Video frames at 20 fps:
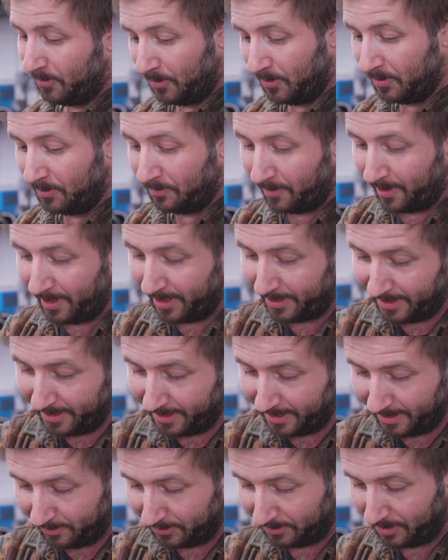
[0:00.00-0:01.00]
I was afraid
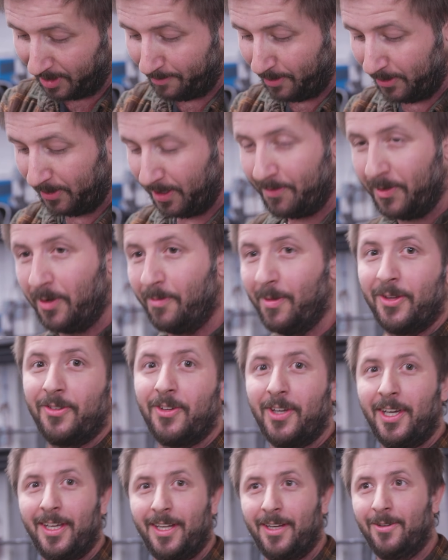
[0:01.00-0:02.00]
that it was going to build up too much
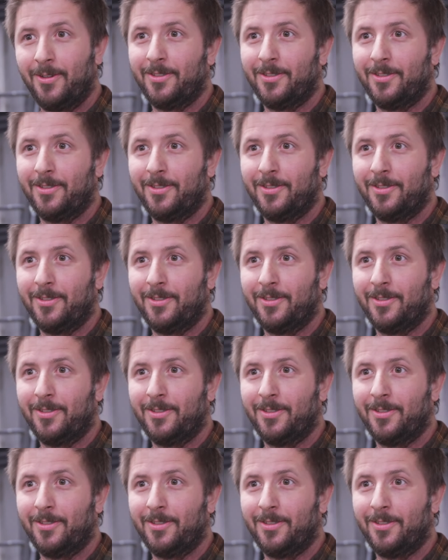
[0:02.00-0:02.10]
heat and it